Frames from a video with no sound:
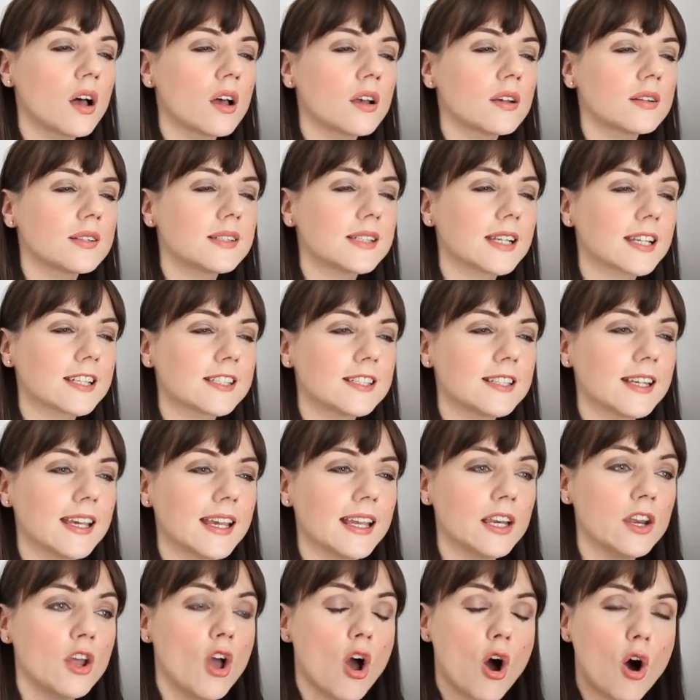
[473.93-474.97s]

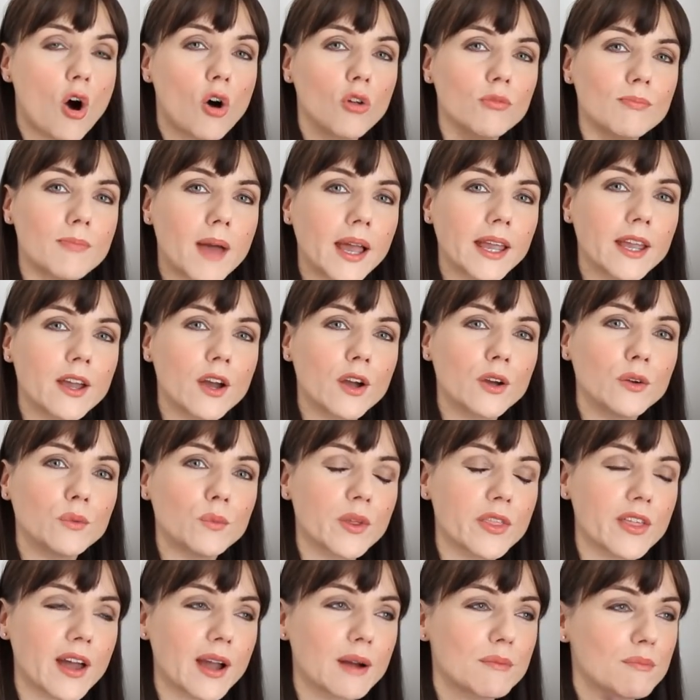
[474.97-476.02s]
16 on my own
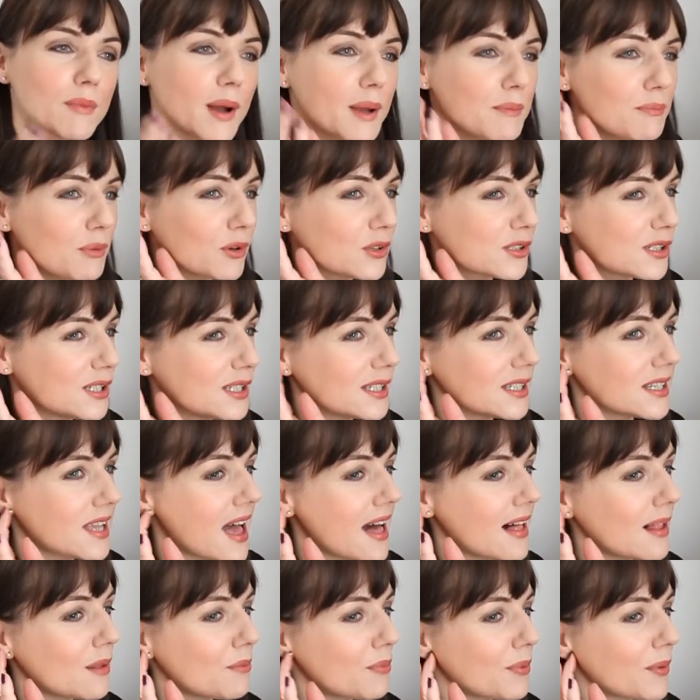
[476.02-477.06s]
without my boss's
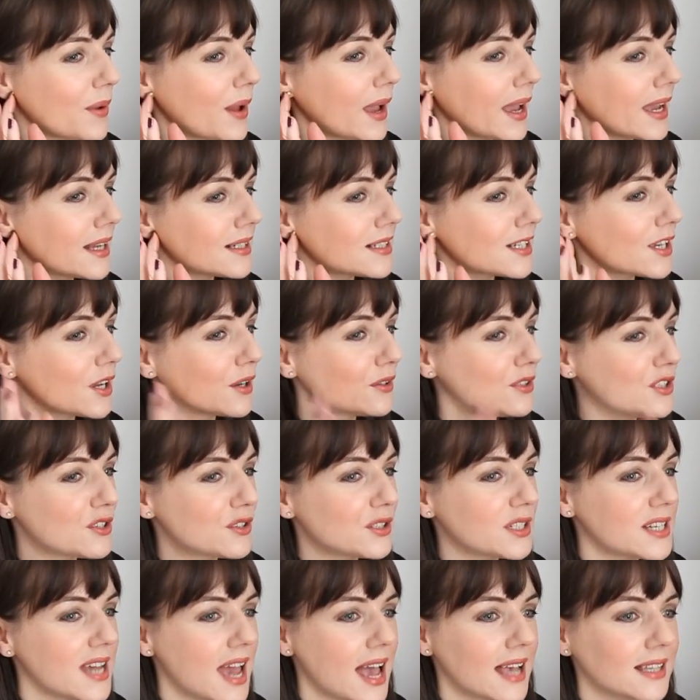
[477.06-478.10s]
help. I had to go and do a
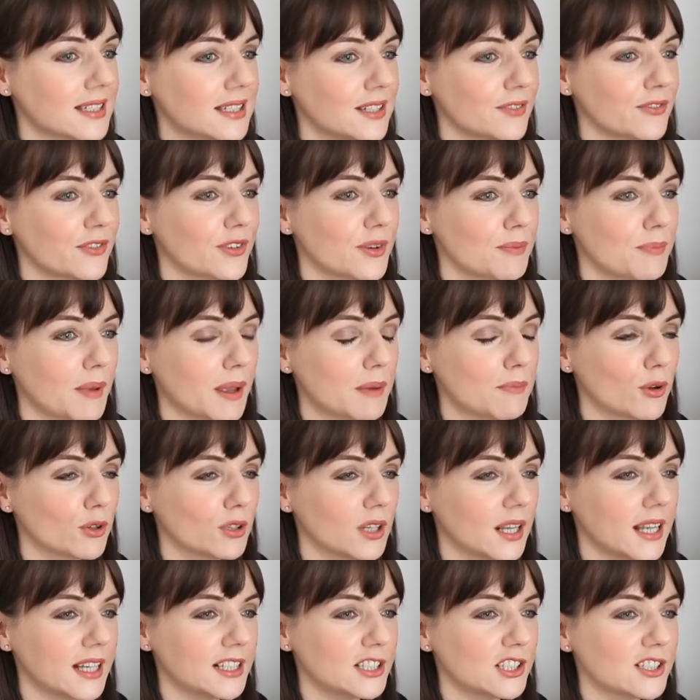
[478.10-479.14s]
test for a big
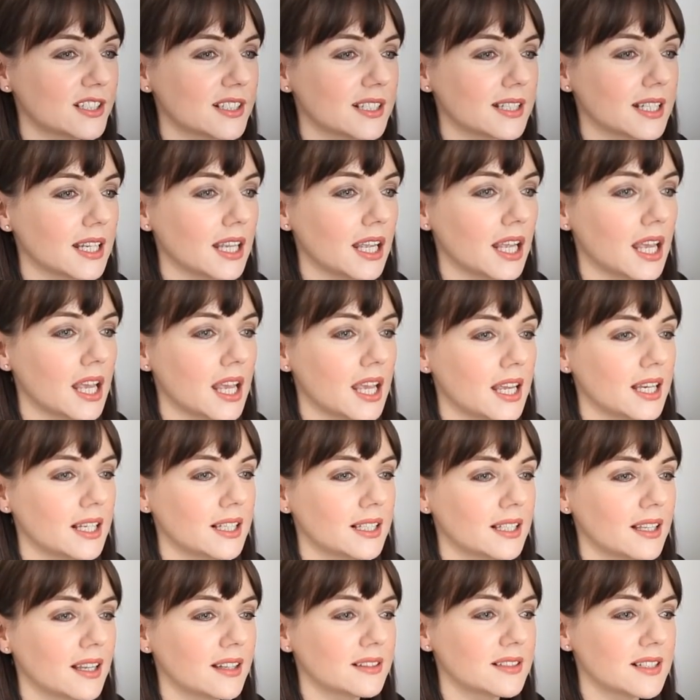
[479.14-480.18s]
model agency
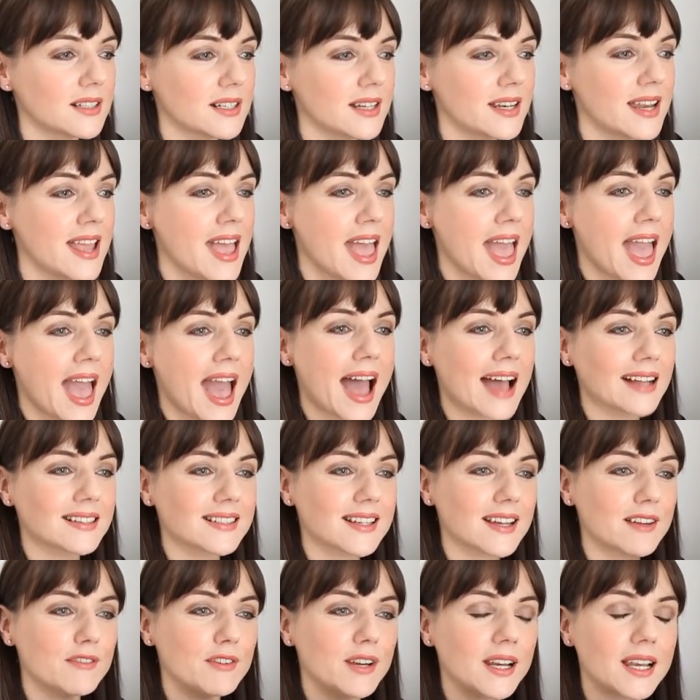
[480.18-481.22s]
in London, and
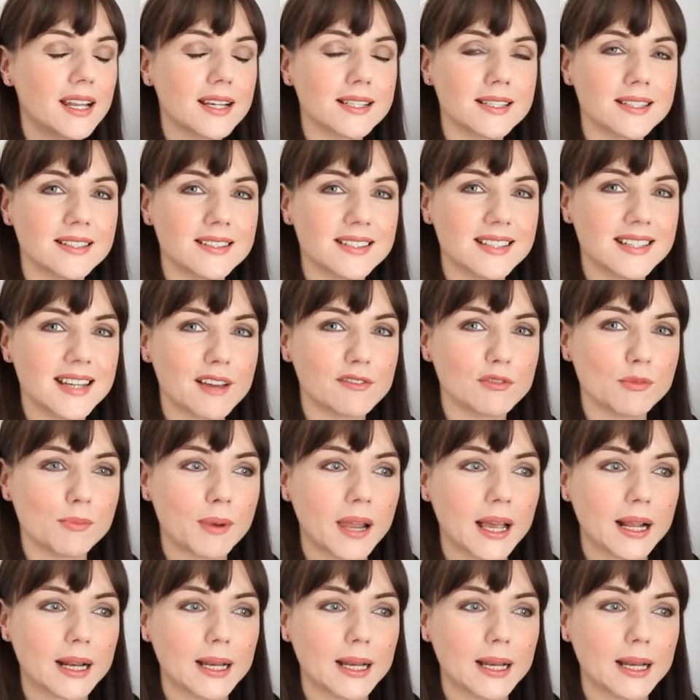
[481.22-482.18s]
I realised I didn't have a black